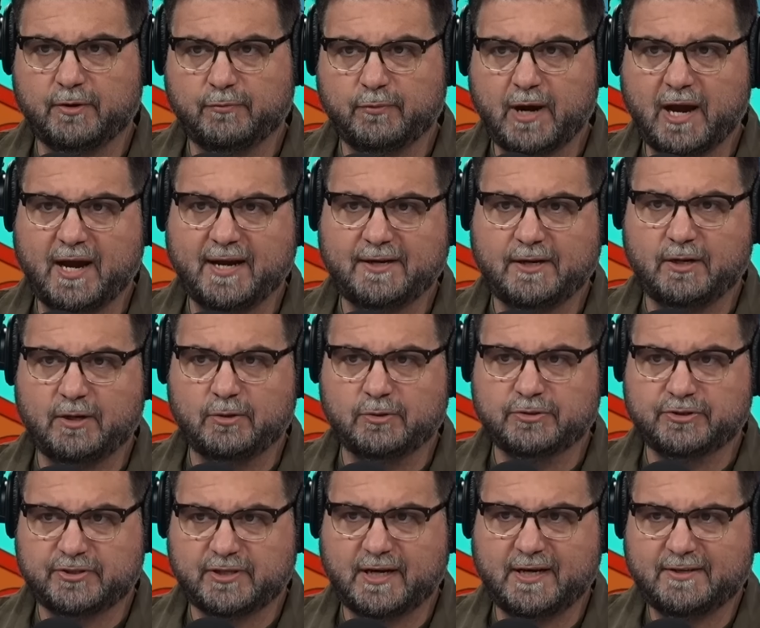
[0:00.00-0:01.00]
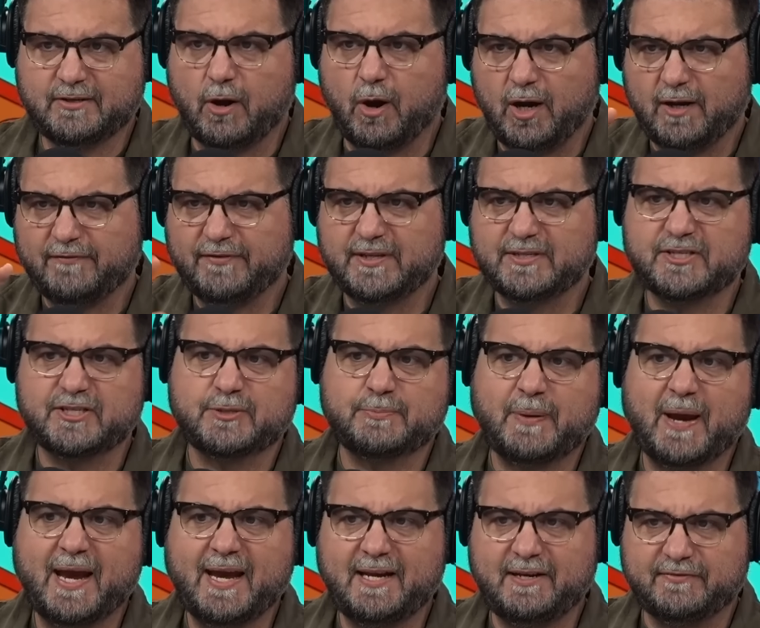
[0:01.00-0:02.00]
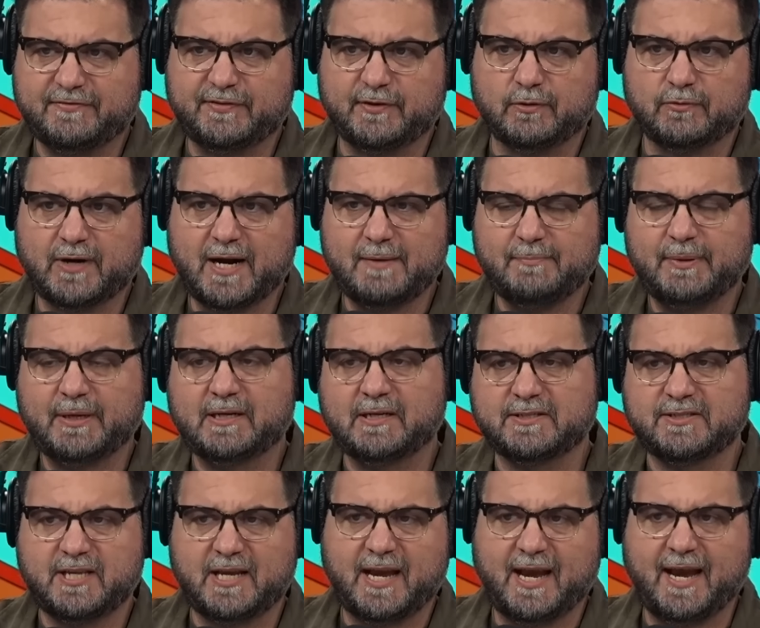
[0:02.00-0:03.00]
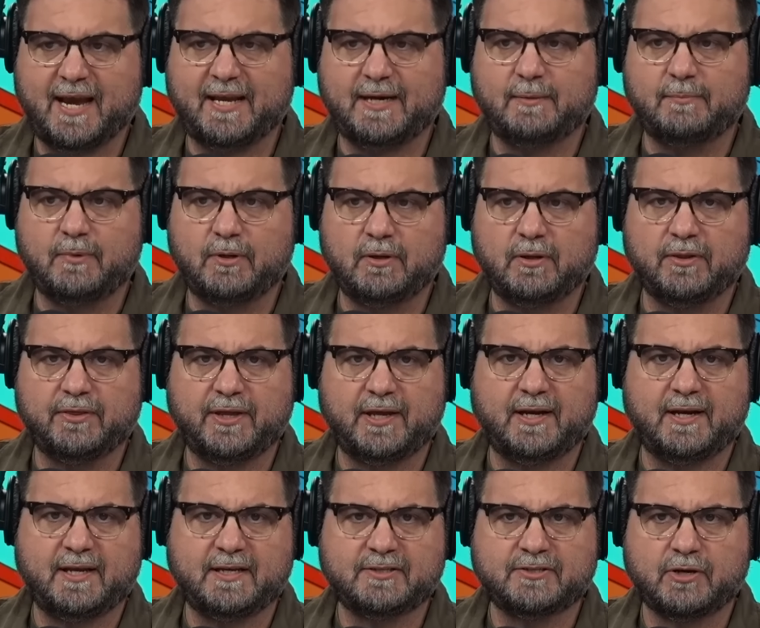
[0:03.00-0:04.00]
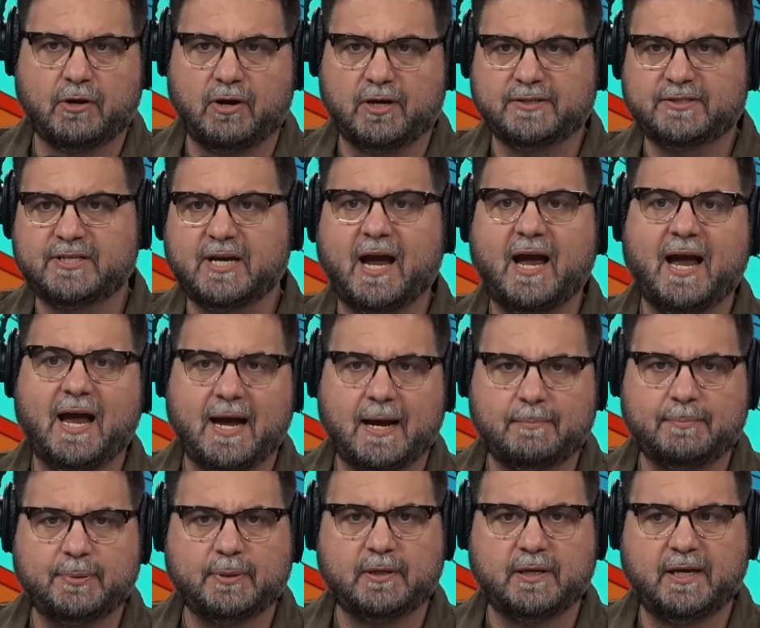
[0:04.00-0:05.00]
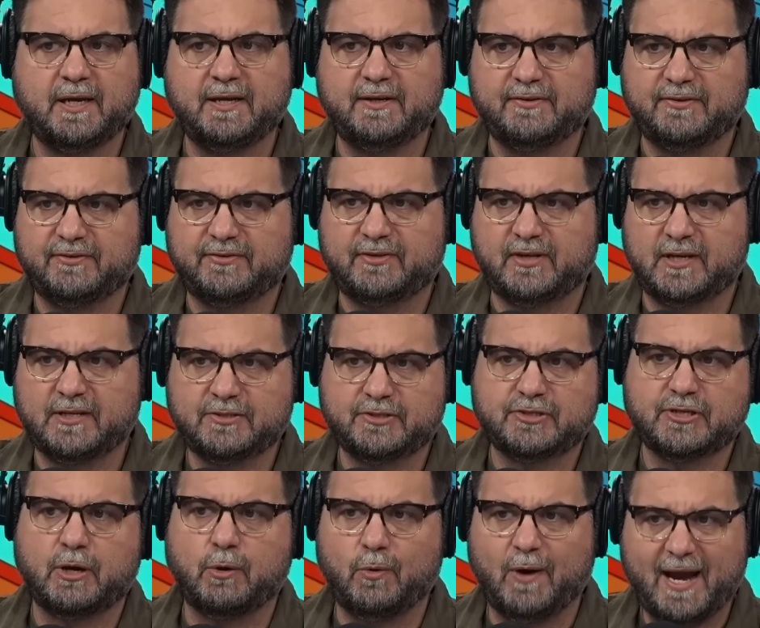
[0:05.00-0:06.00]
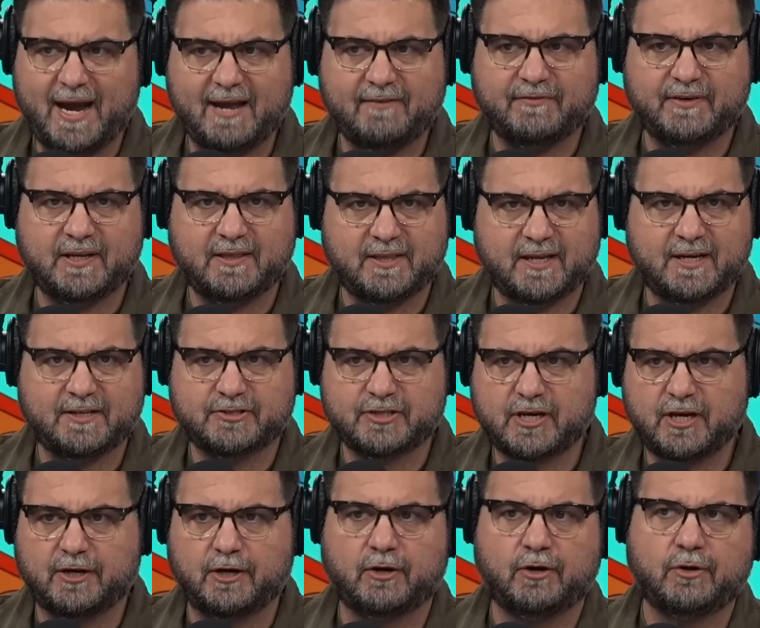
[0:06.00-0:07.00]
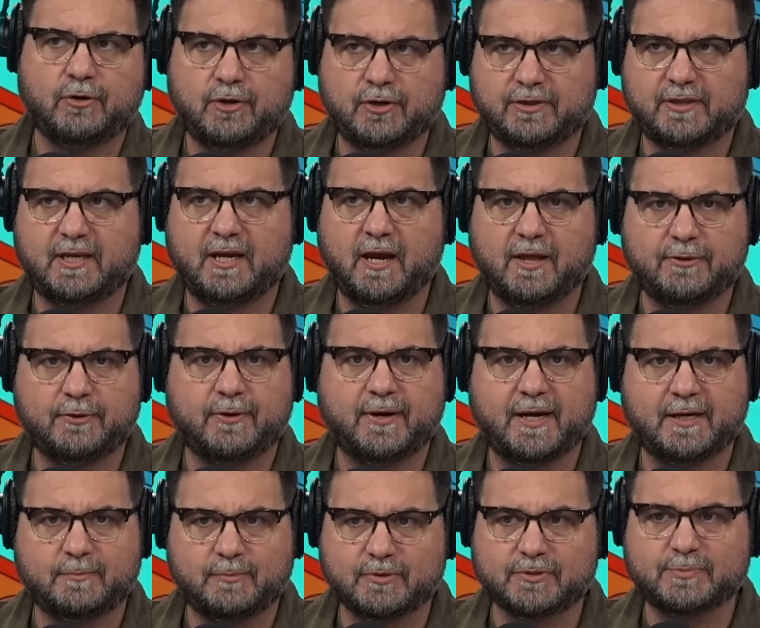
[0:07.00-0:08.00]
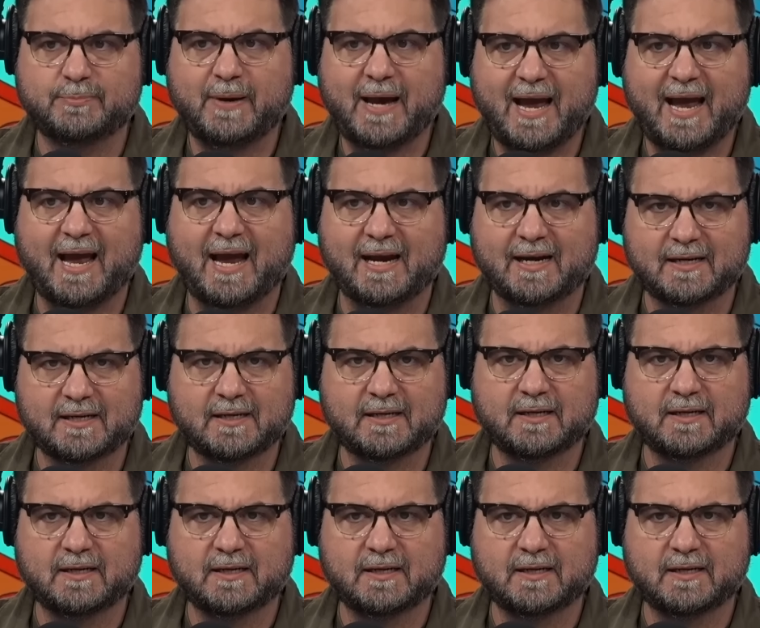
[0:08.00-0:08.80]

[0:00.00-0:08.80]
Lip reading: rhinos, all of this is painful, right? Because the animal that is on top is so heavy that it's going to hurt the other animal's back.